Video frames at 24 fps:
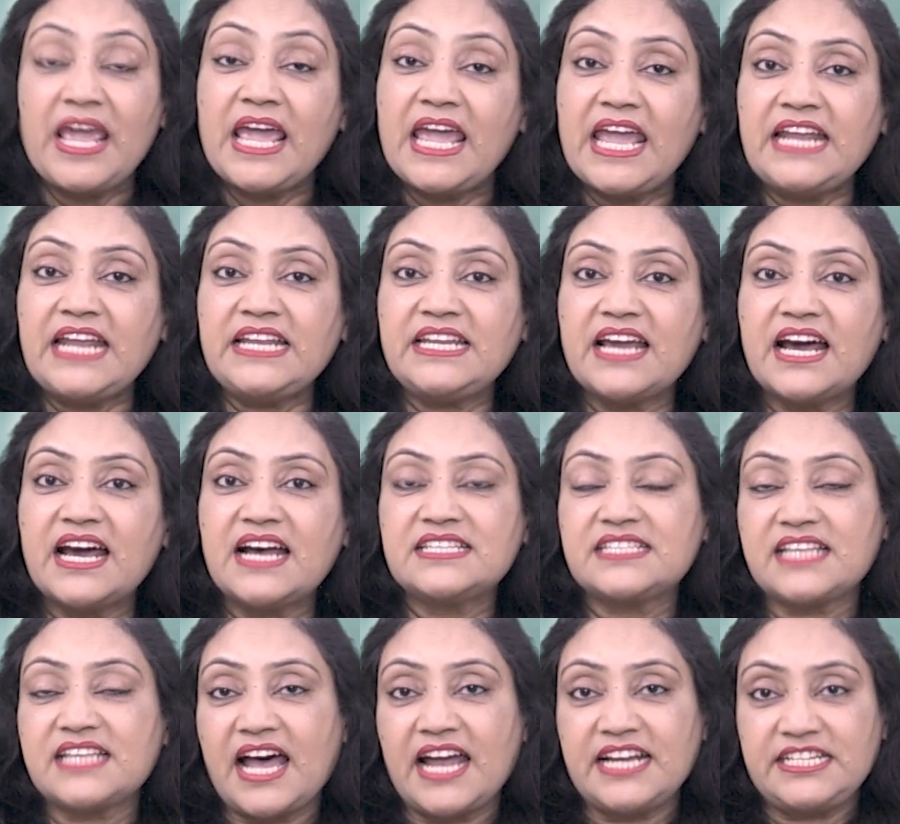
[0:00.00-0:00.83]

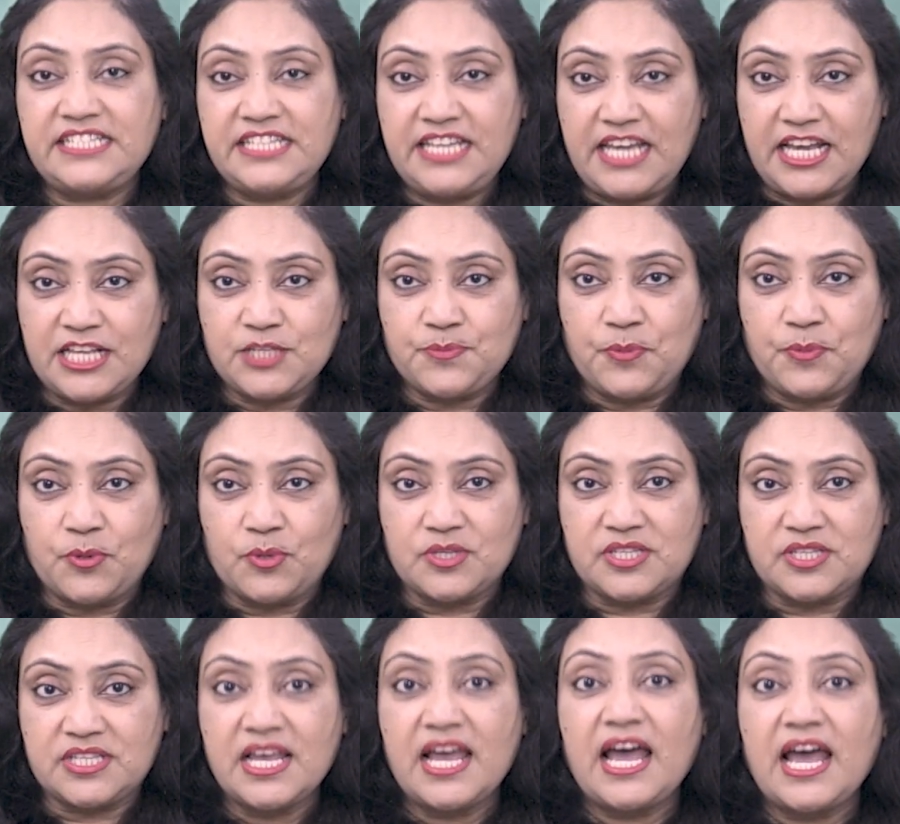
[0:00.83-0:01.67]
India's IT
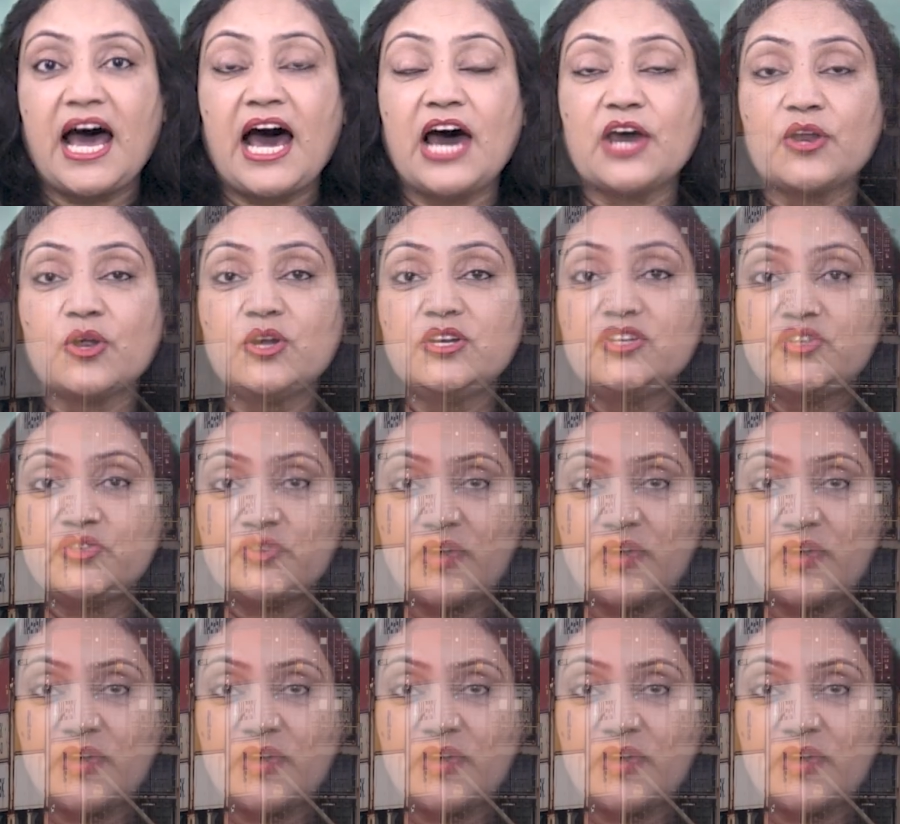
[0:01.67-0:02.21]
exports are on